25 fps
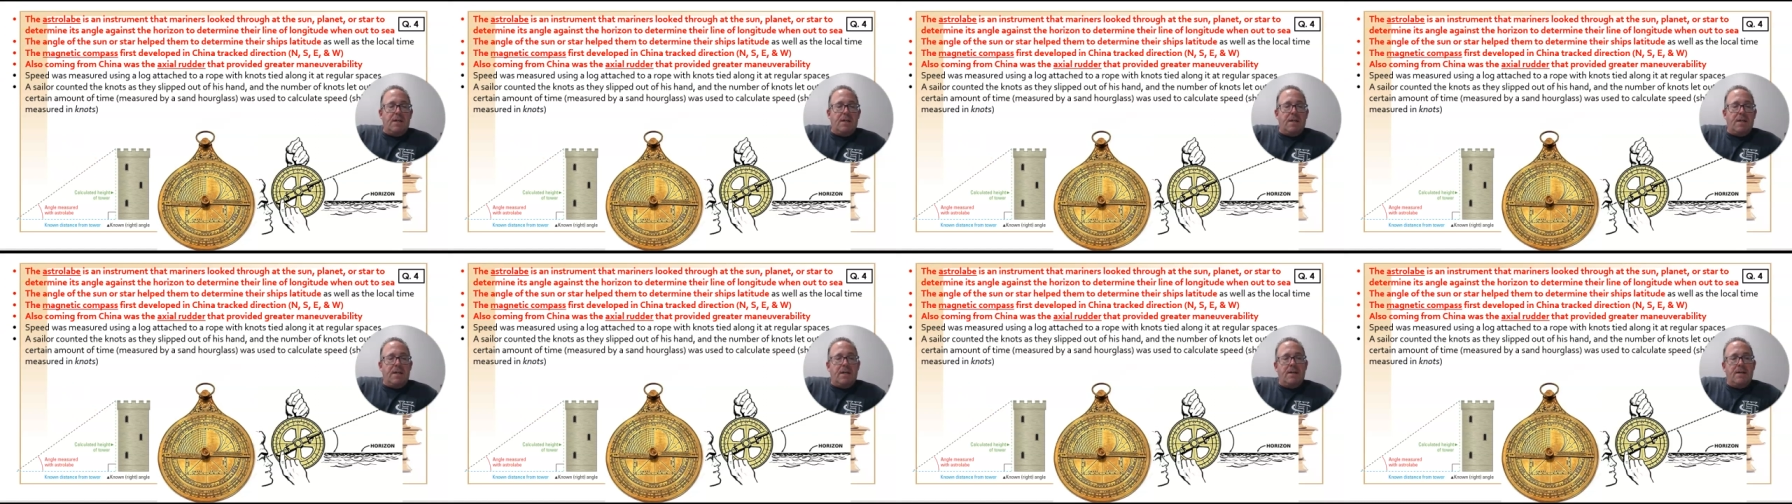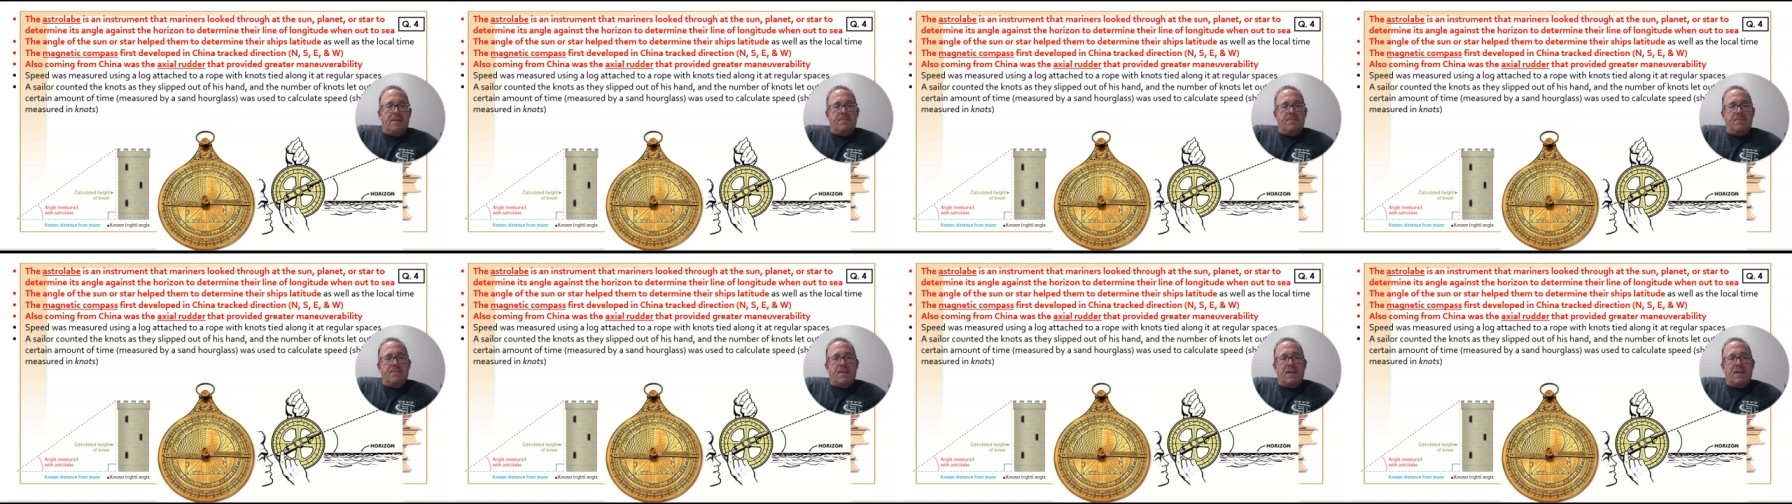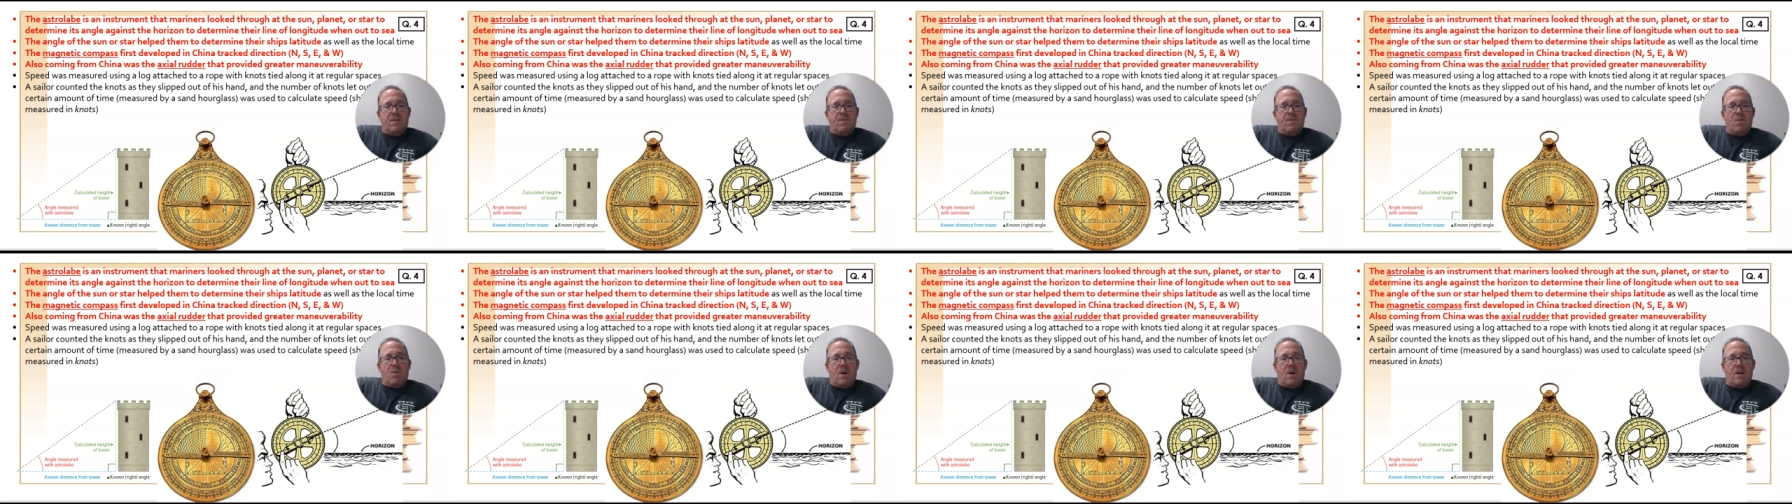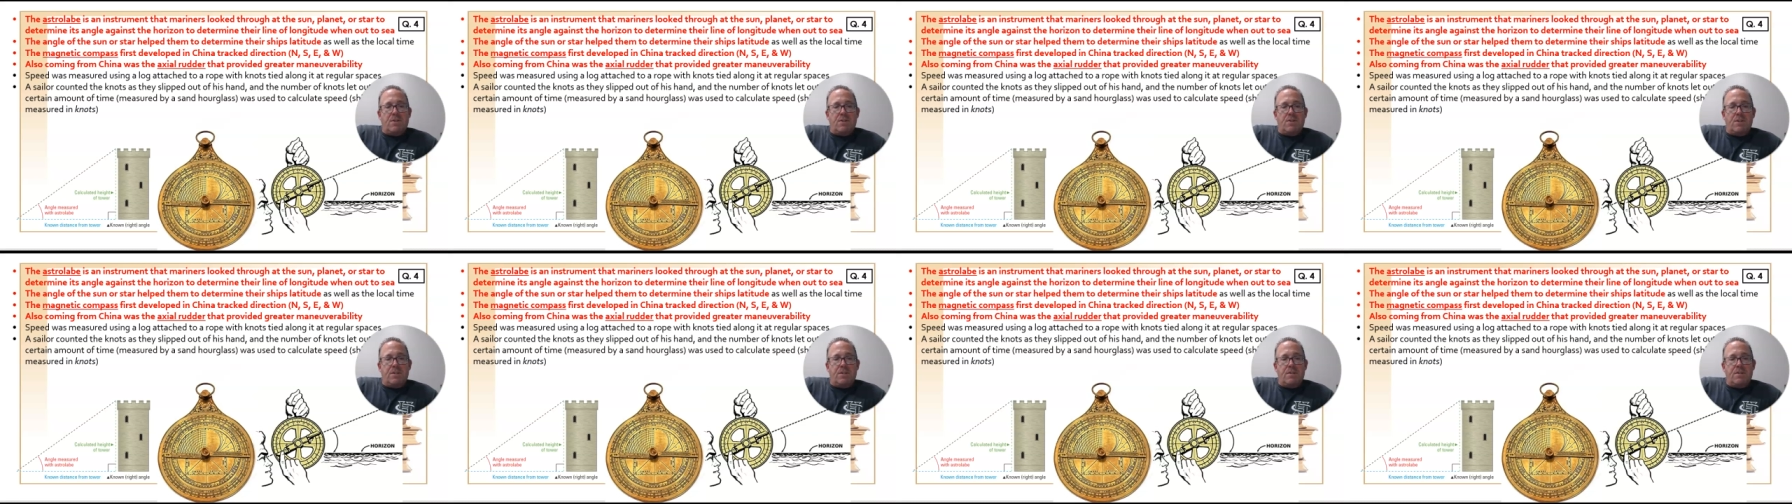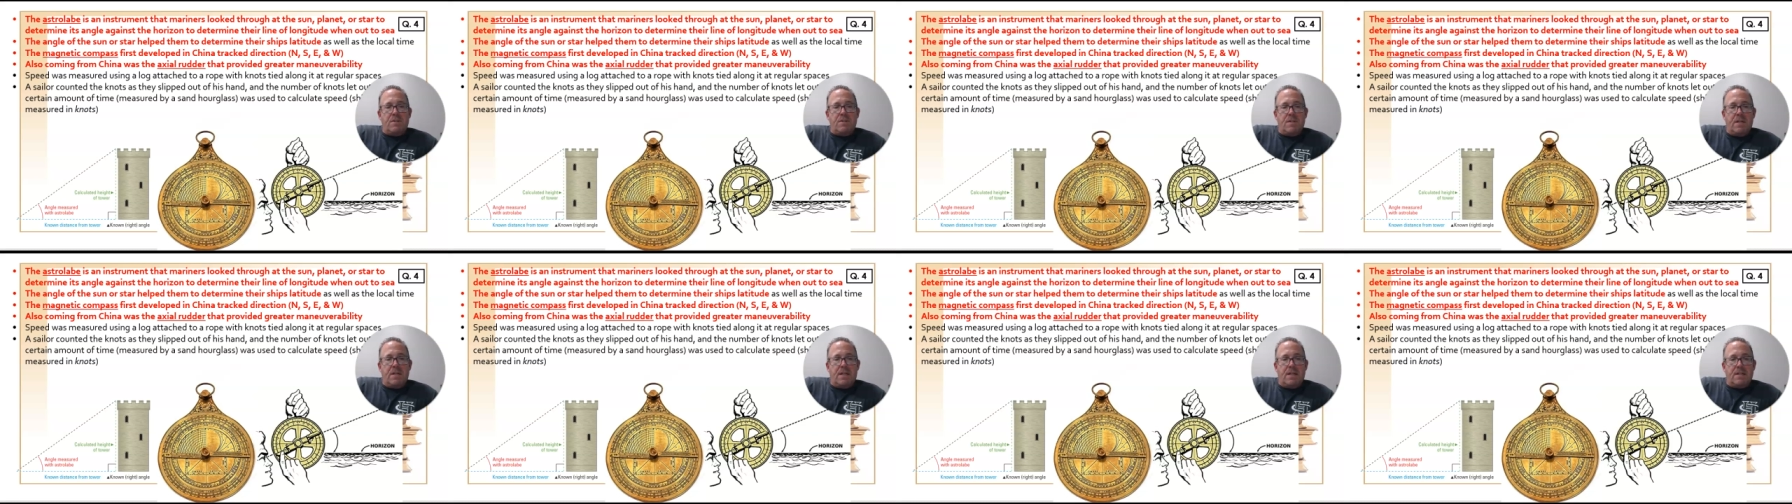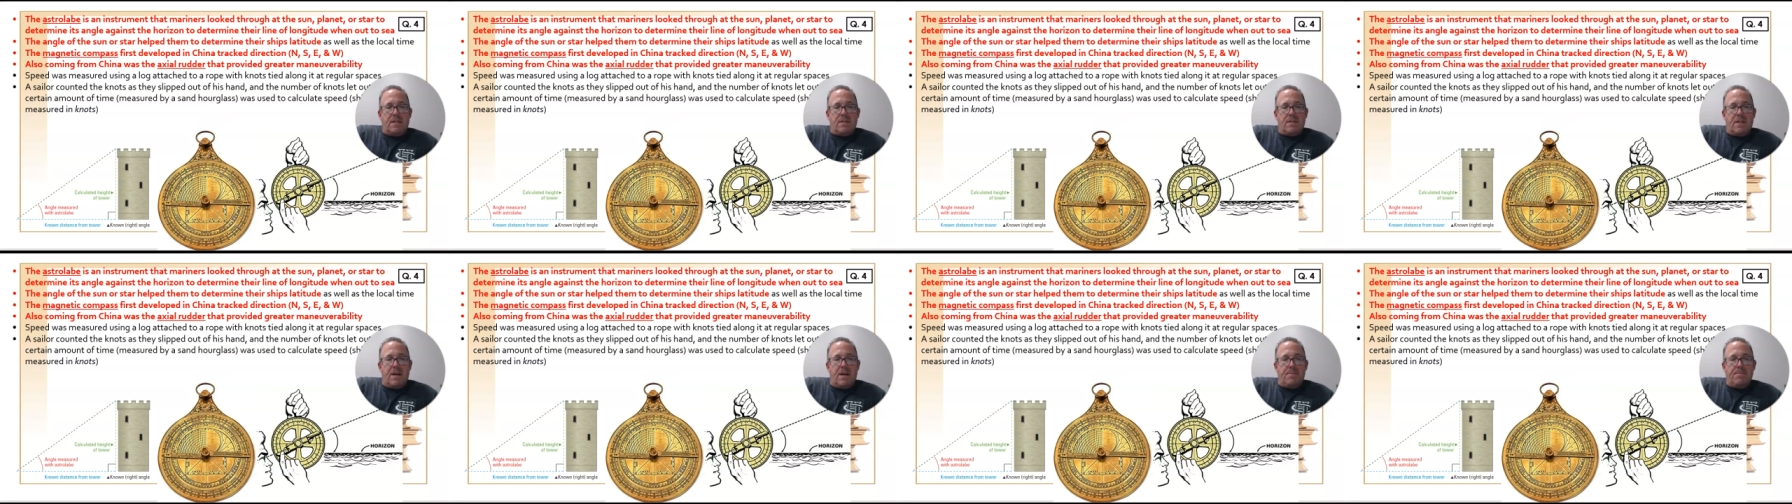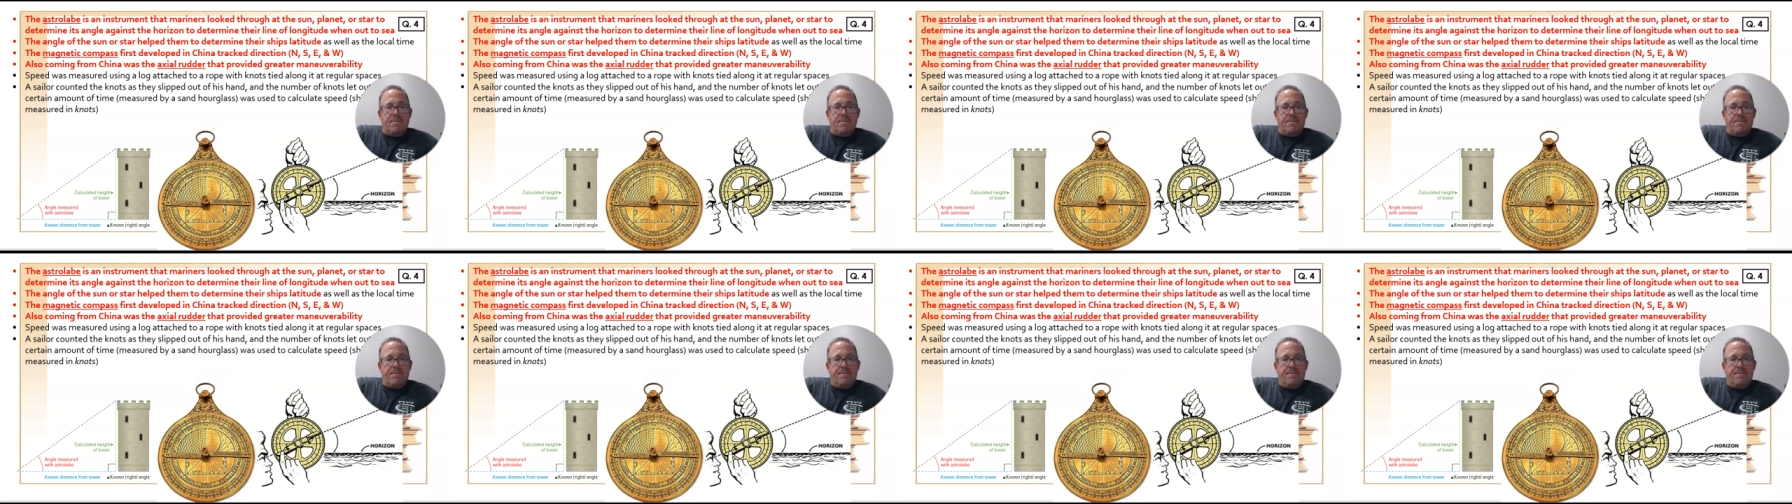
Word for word: Um, thanks for watching. See you next time.